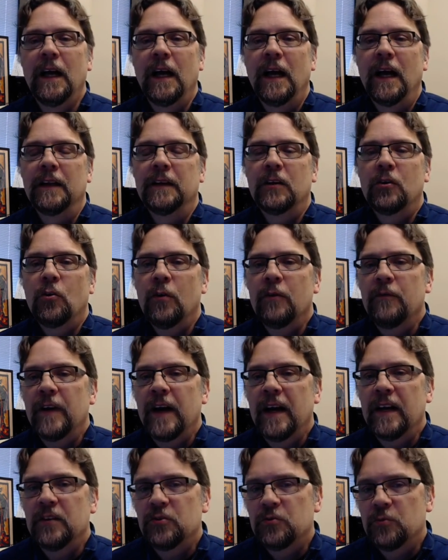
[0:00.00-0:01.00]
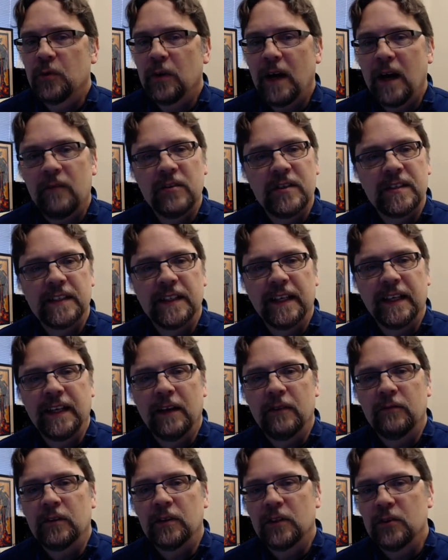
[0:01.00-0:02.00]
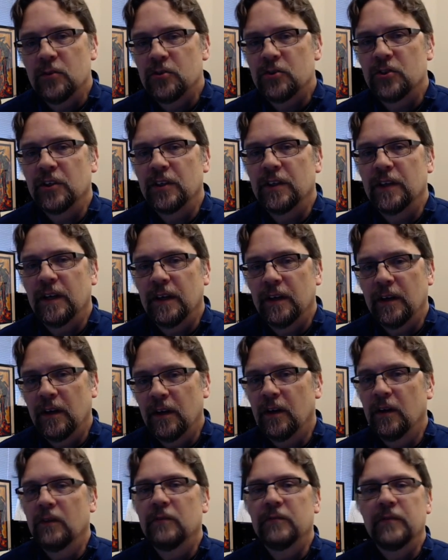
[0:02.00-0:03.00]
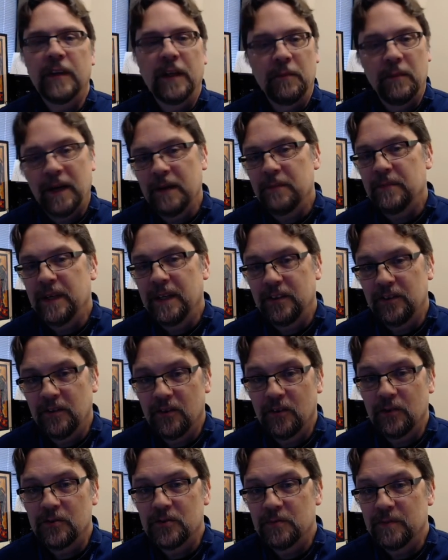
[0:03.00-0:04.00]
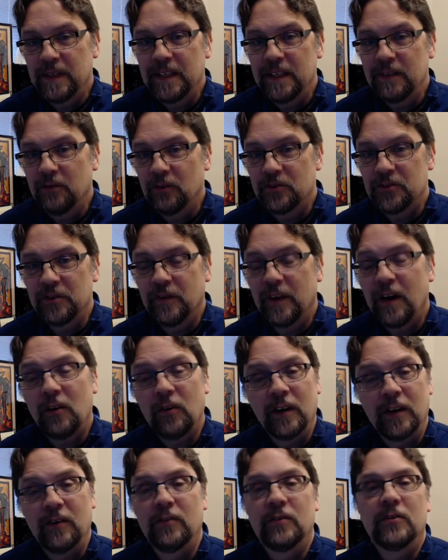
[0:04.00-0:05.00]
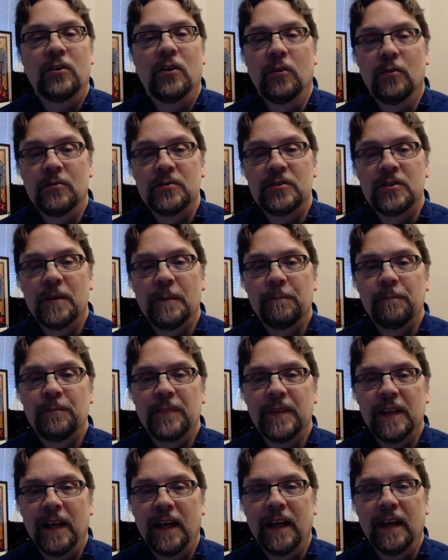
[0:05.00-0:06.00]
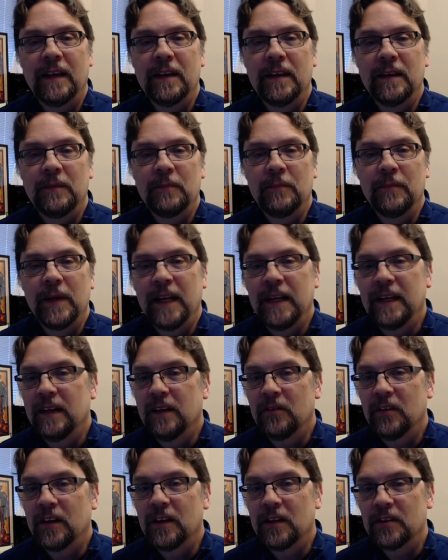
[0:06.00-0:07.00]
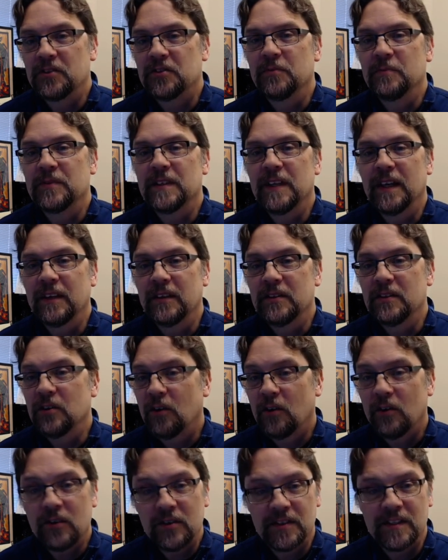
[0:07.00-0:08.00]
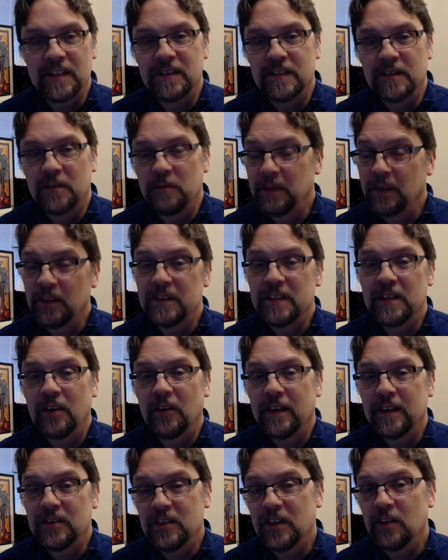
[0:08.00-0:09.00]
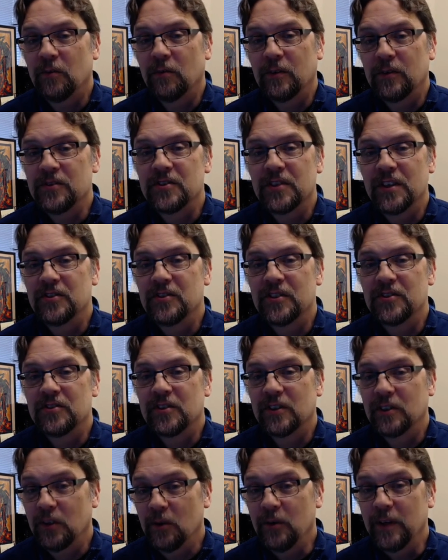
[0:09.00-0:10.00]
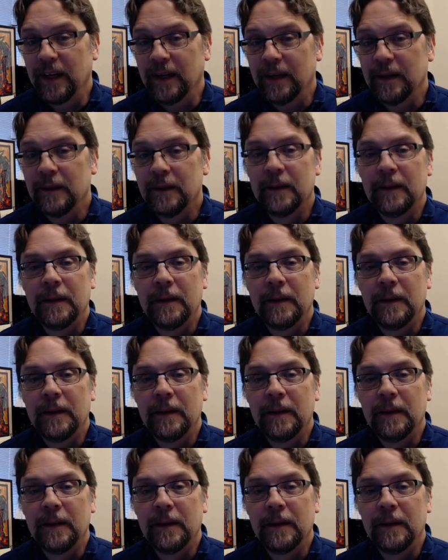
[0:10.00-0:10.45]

and the core values were obviously an evolution of, in my opinion, those medieval chivalric codes. And many of the customs and courtesies of the military in general, such as saluting,